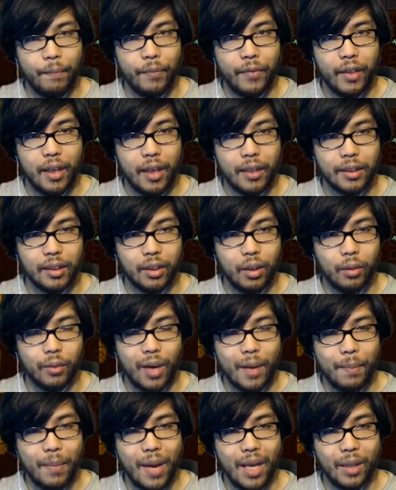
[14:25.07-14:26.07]
And to go
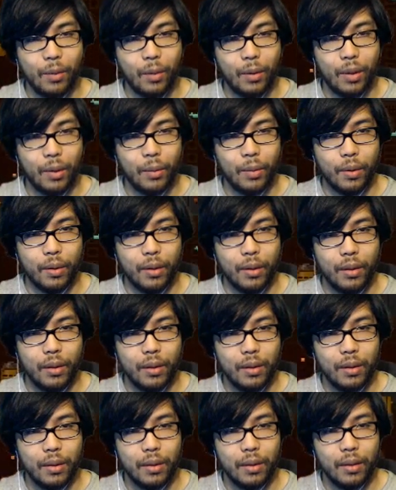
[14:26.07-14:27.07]
right back where we were,
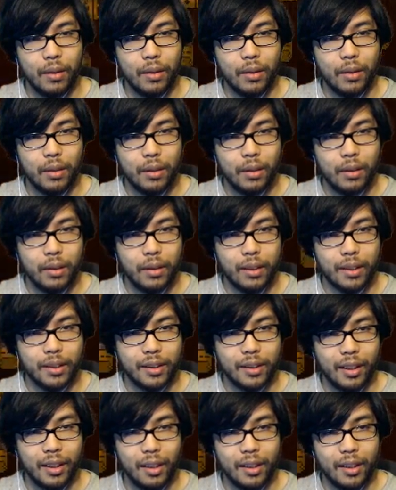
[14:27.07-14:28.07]
you just
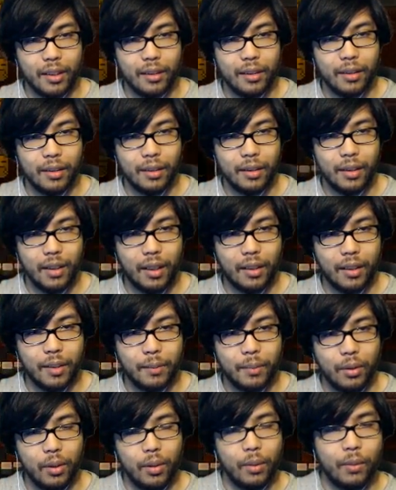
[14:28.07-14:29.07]
click on it. And then
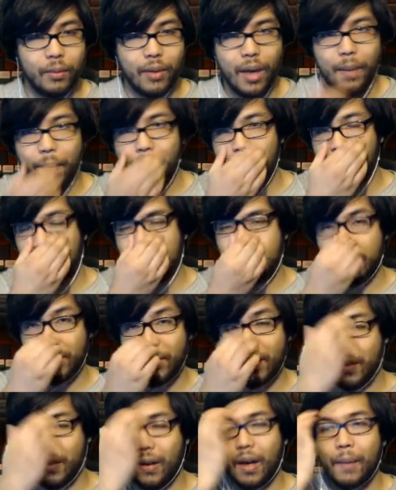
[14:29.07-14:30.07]
boom, right? It's
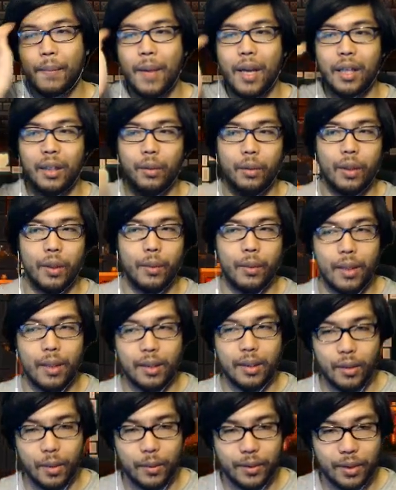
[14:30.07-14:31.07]
directly right back to where you were. That's
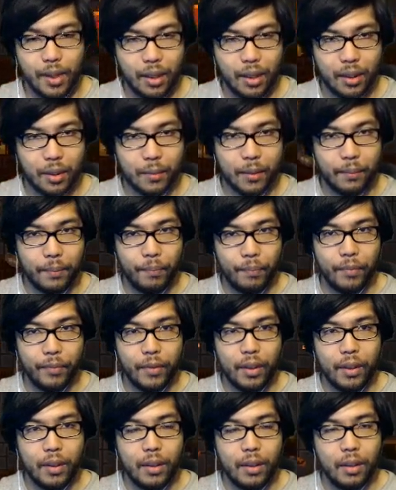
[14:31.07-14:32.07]
what he was talking about.
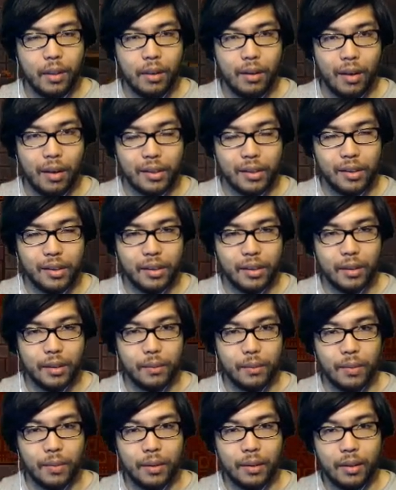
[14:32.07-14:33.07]

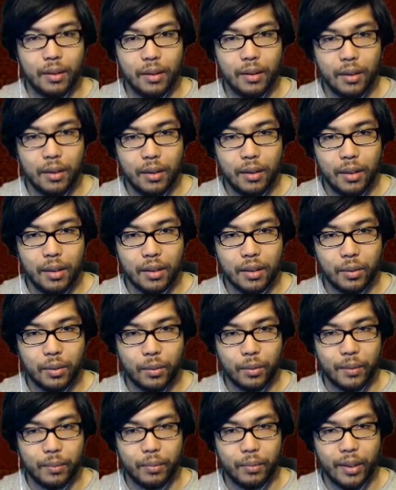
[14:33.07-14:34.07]
Awesome. Is it
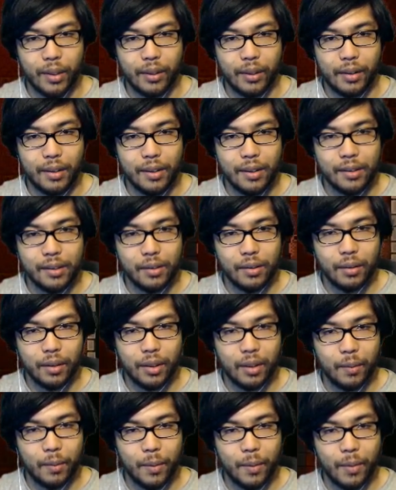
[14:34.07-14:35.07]
worth breaking these? Are there
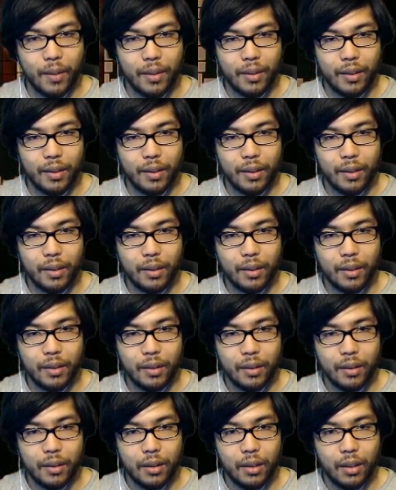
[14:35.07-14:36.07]
going to be money in here?
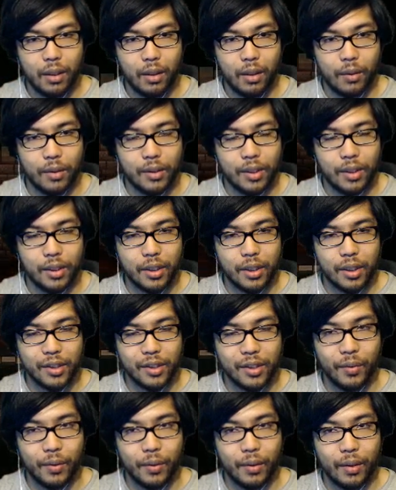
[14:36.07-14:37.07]
Or is it just
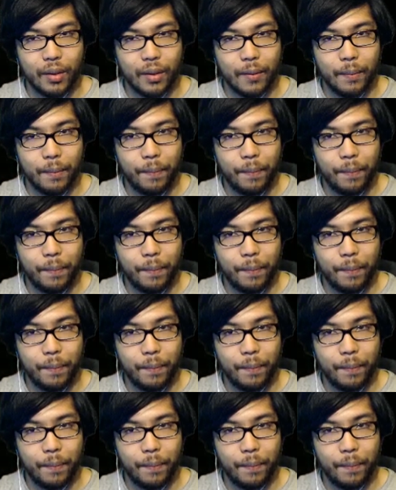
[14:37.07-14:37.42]
for